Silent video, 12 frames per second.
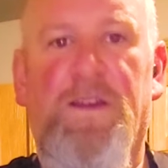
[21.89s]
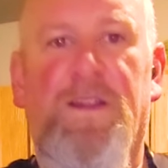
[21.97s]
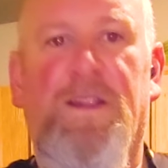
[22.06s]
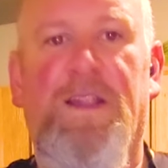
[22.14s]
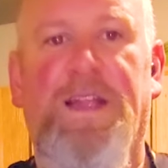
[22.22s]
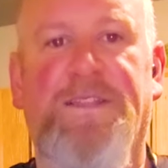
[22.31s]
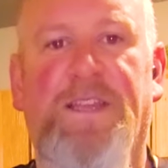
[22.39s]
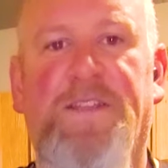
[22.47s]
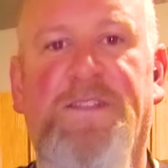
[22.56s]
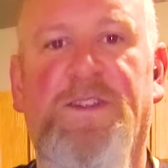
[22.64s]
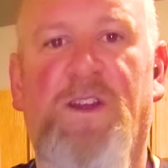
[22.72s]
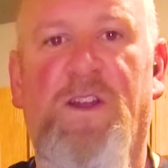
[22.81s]
Let's get
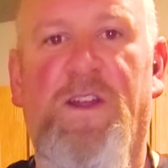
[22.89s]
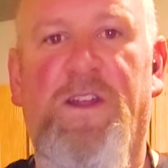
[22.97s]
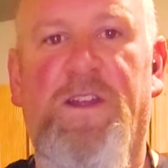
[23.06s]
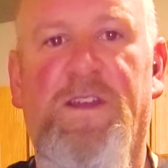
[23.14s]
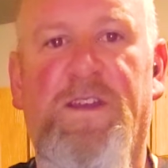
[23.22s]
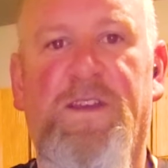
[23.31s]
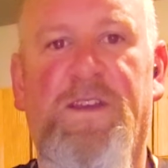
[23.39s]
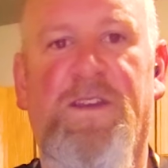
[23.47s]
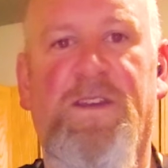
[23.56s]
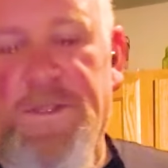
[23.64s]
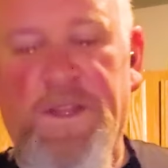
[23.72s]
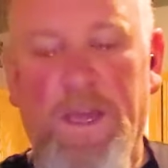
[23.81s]
started.
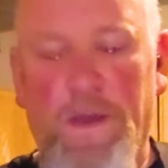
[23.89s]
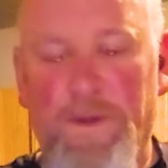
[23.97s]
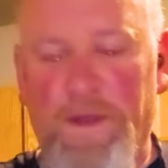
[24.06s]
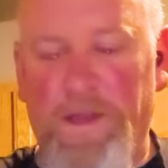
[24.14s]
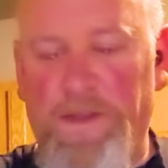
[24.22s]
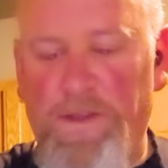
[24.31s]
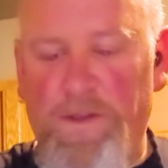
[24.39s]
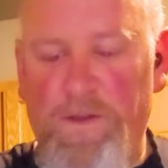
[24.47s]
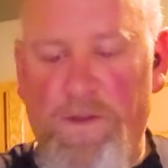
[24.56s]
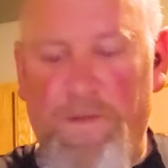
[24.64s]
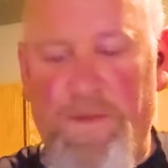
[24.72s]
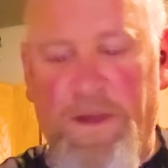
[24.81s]
The thing I'm going to do,
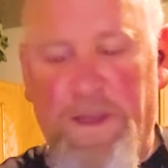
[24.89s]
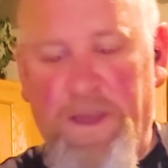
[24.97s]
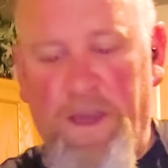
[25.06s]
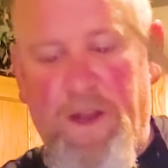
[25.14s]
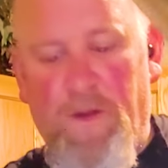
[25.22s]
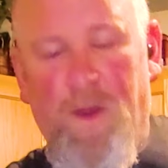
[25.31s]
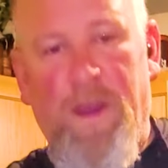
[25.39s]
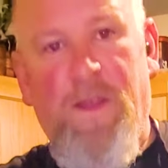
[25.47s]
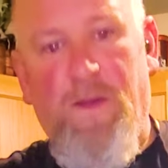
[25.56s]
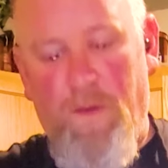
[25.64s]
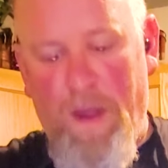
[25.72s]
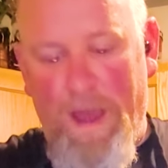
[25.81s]
I'm going to cut away the
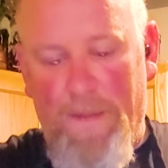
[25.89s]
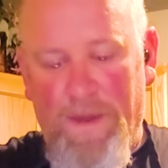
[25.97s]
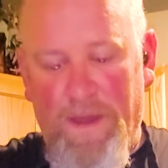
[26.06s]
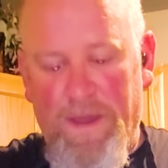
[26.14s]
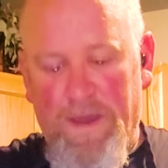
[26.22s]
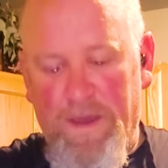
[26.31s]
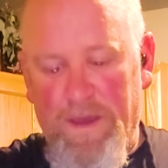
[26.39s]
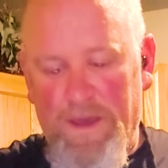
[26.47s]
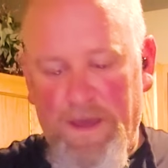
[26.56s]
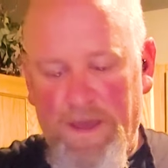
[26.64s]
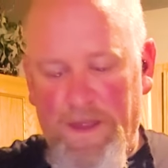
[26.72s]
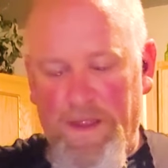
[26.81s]
wrapping,
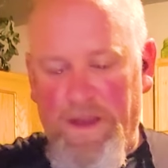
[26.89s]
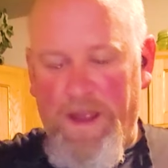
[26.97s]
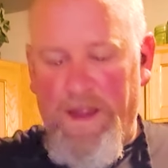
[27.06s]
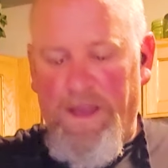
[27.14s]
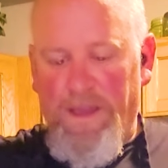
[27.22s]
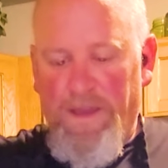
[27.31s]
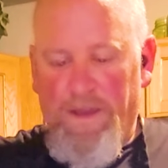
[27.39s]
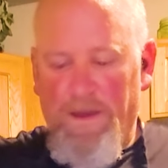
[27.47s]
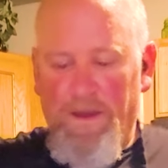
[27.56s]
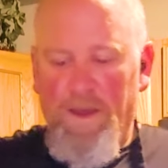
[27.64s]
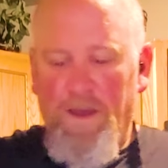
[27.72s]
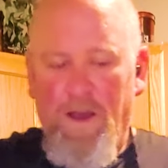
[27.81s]
the netting
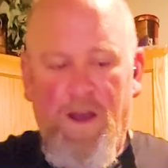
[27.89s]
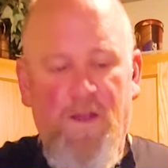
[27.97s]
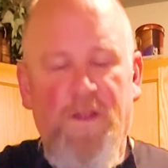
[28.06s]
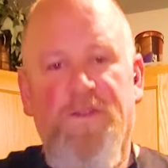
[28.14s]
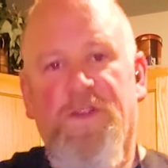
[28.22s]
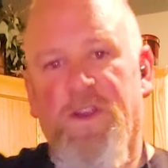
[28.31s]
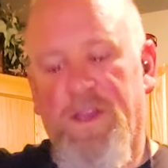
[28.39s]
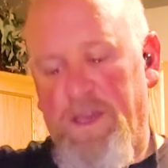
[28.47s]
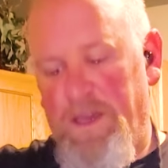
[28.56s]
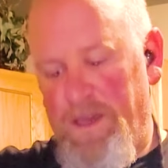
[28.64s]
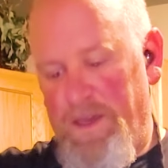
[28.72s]
on the turkey